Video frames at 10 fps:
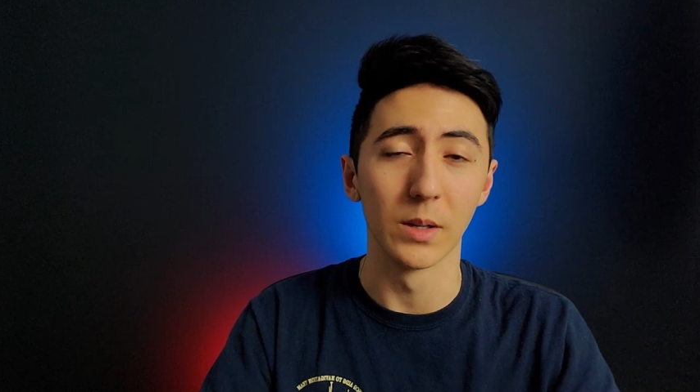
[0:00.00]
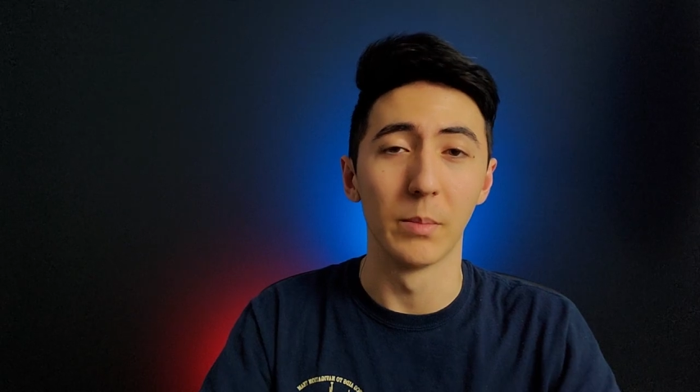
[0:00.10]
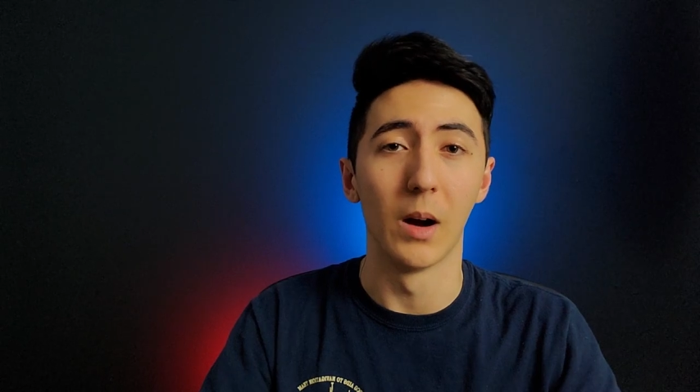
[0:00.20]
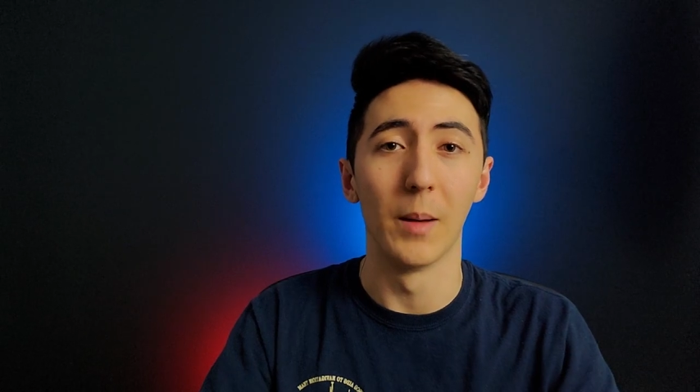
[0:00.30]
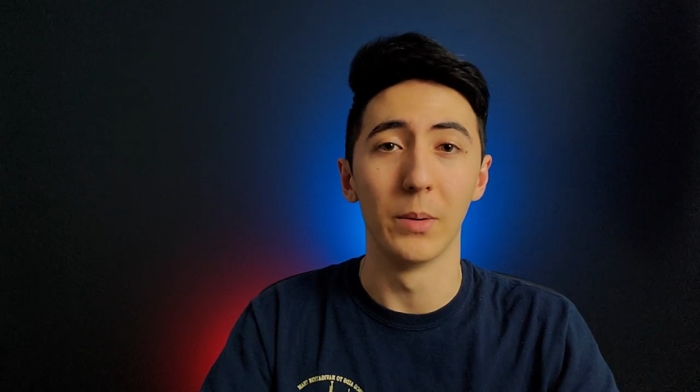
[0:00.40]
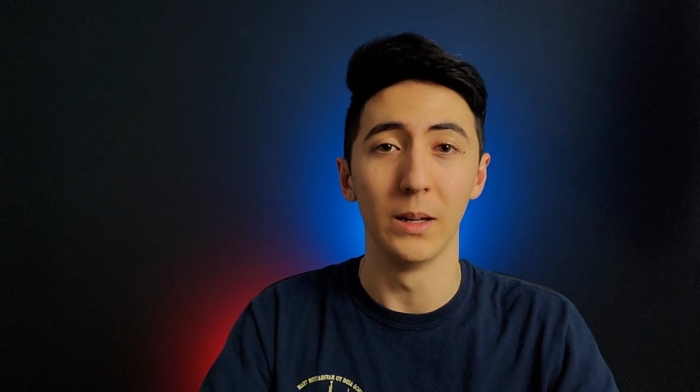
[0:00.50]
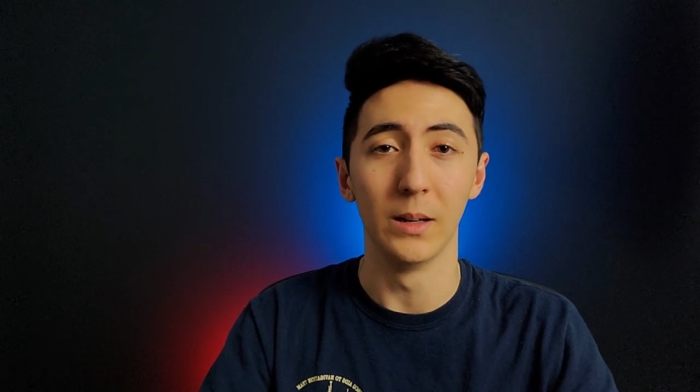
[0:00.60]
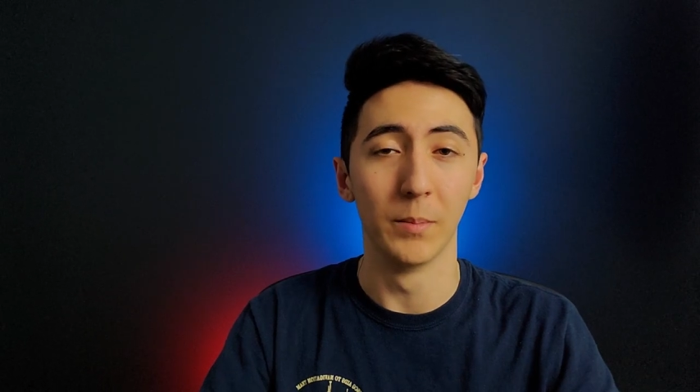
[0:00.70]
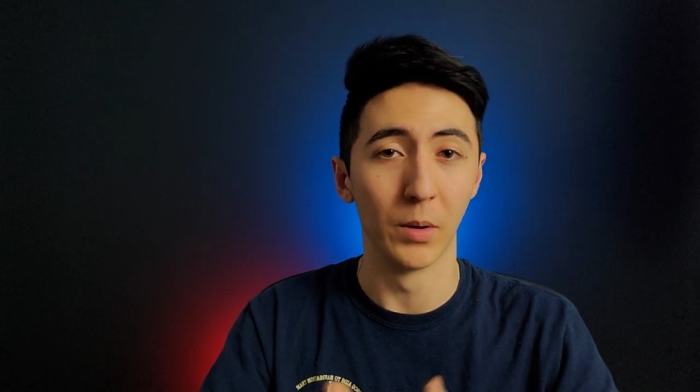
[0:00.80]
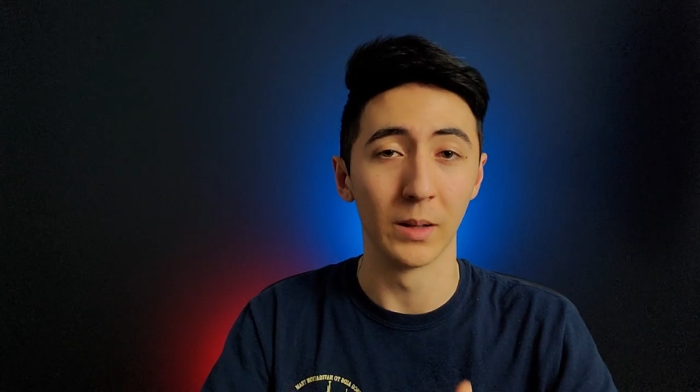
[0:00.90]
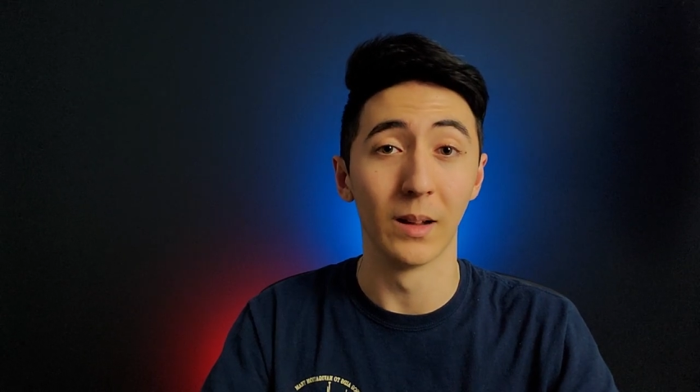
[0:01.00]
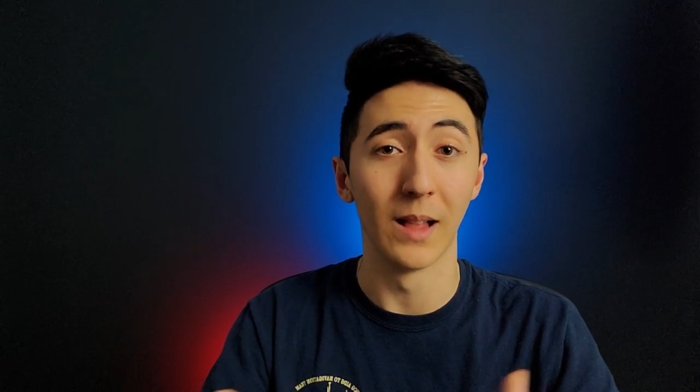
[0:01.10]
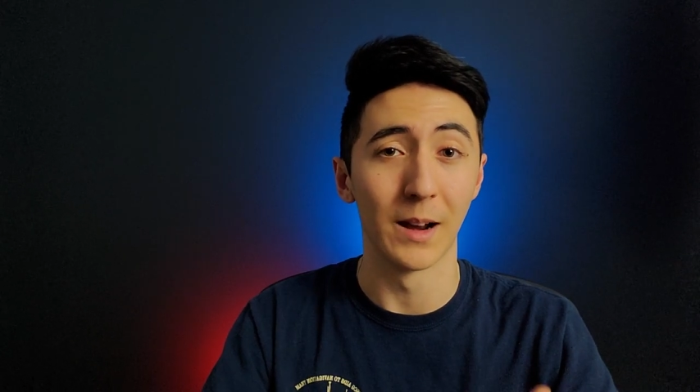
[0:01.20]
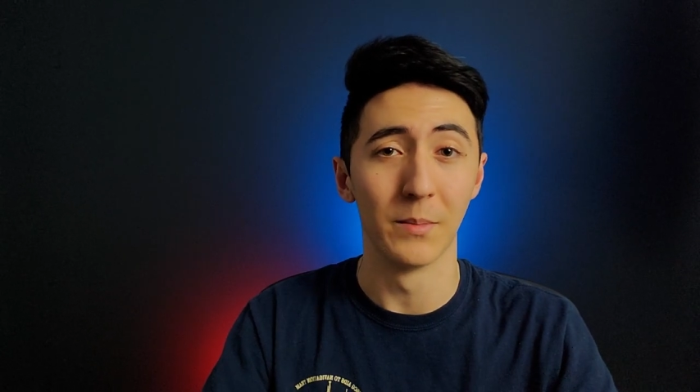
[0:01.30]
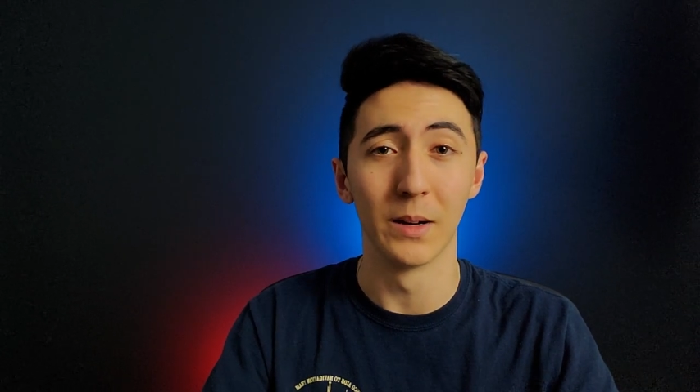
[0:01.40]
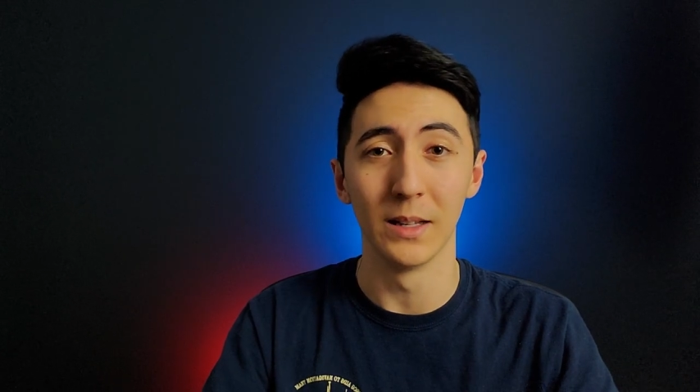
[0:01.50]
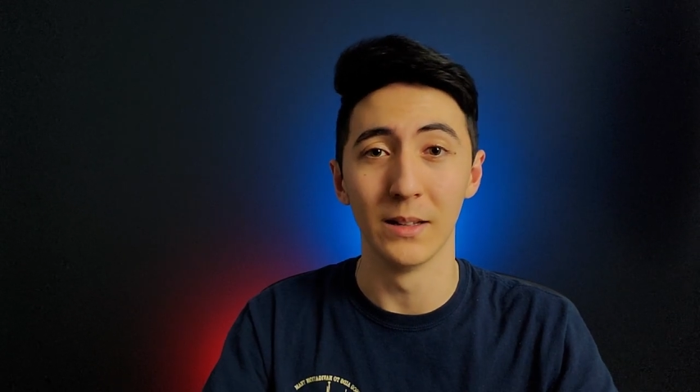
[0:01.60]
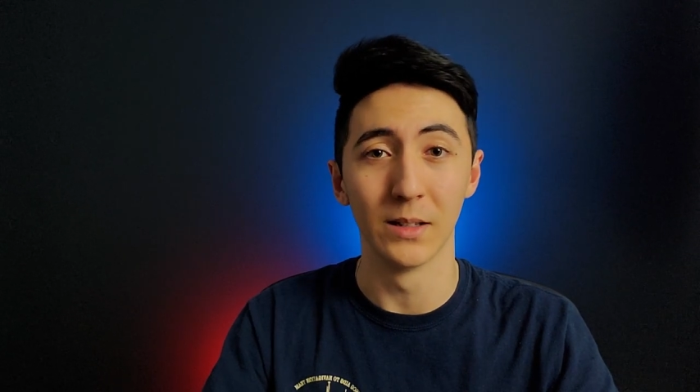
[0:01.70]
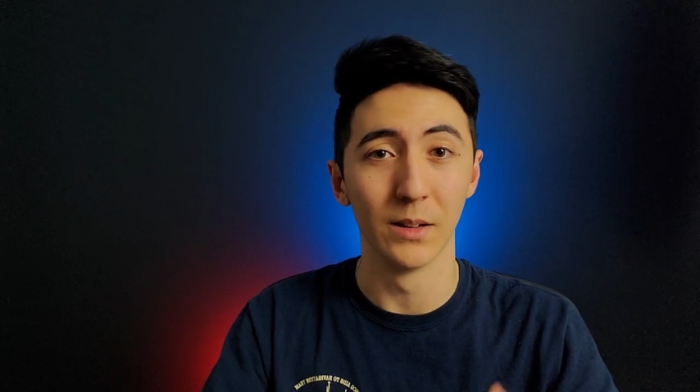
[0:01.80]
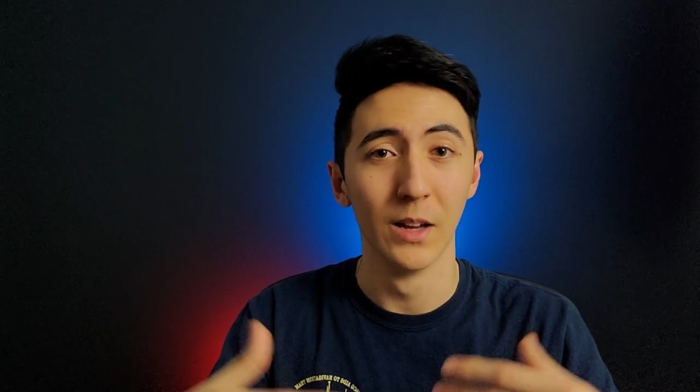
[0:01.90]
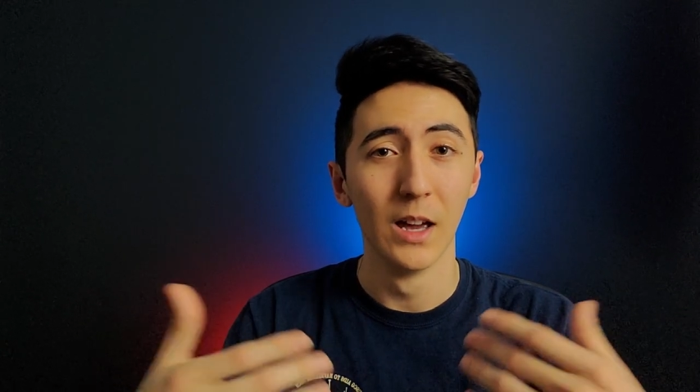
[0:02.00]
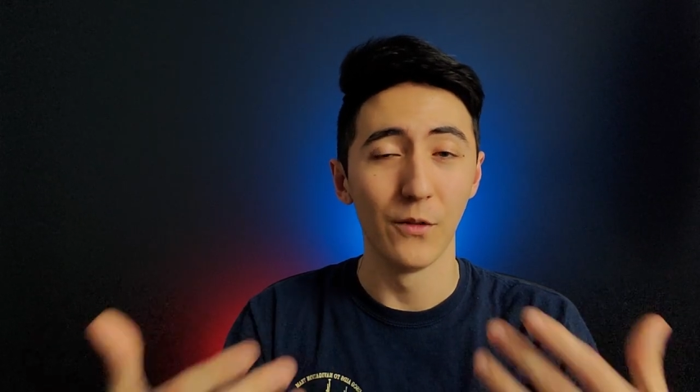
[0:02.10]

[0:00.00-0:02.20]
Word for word: a property and putting a lot of money into